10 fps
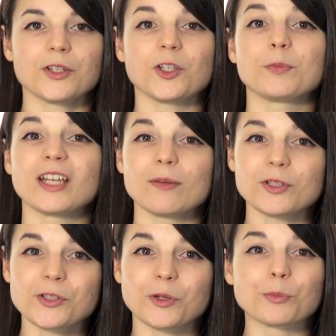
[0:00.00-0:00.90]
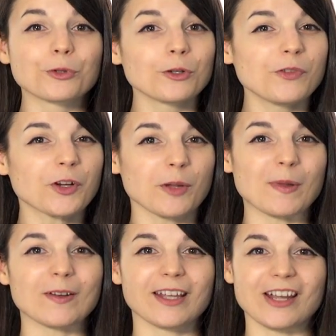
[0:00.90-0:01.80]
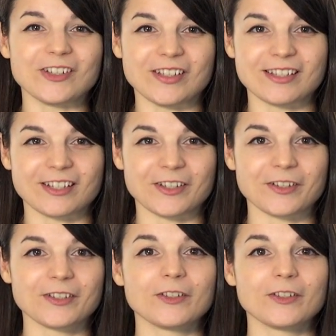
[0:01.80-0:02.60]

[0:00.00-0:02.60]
You'll be able to improve your communication skills